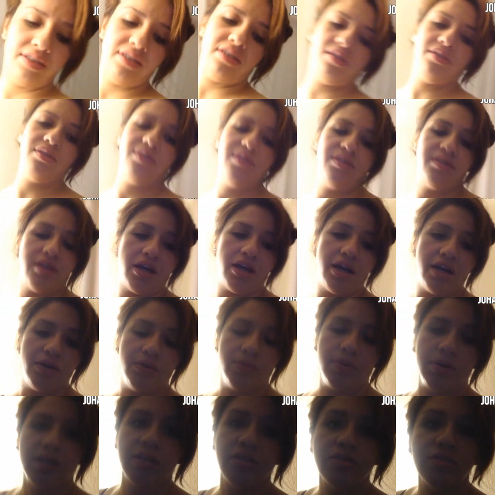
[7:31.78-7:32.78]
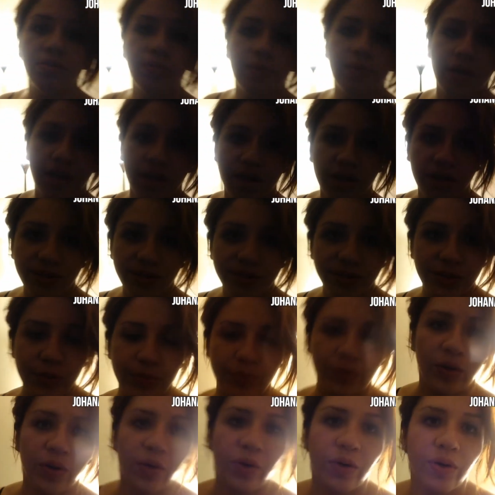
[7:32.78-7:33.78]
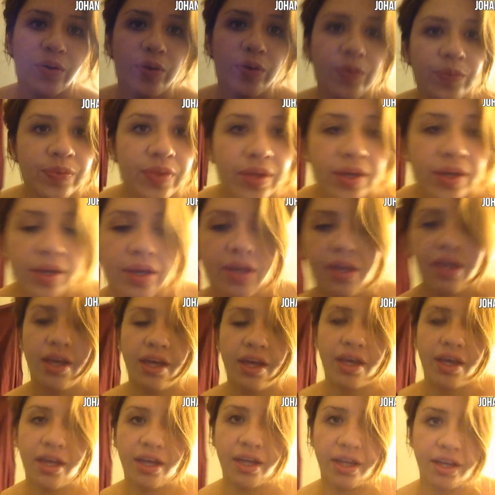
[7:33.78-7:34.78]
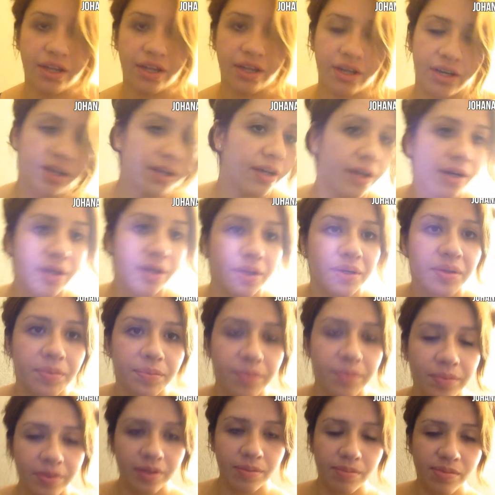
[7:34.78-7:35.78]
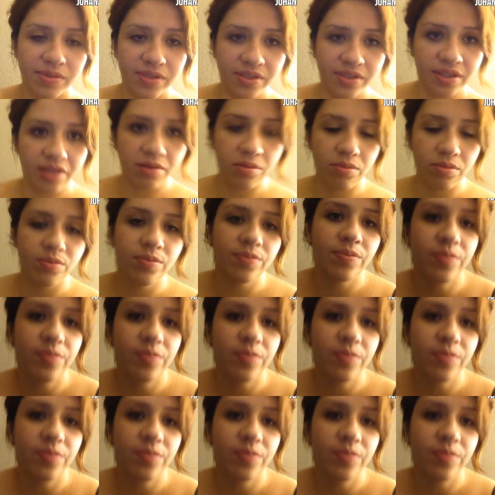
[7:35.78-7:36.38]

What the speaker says: because I don't want to do my hair tomorrow. And let me sit down.